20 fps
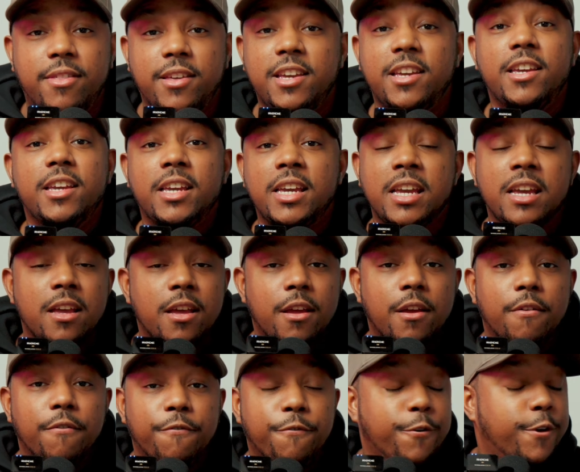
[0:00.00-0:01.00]
the
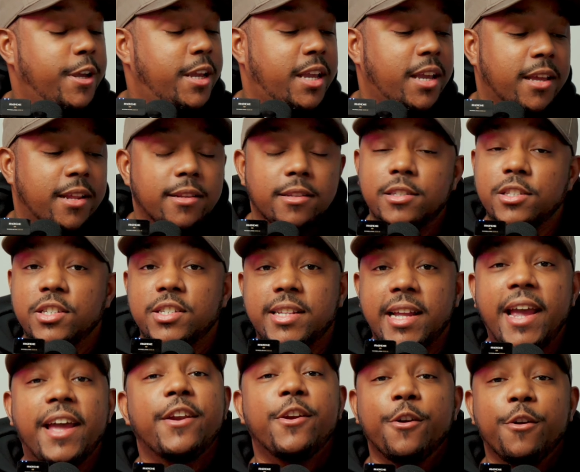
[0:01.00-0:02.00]
freaking
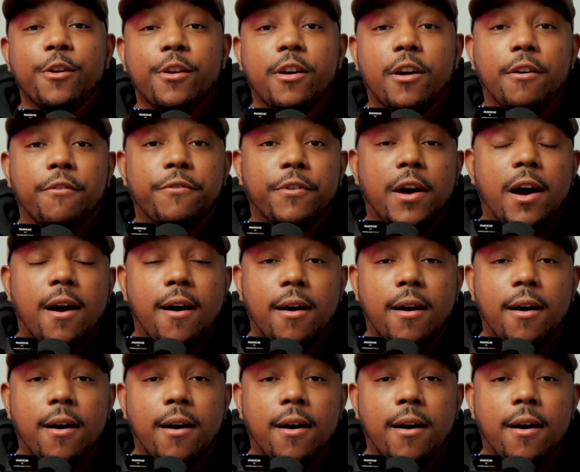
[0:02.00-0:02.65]
standard of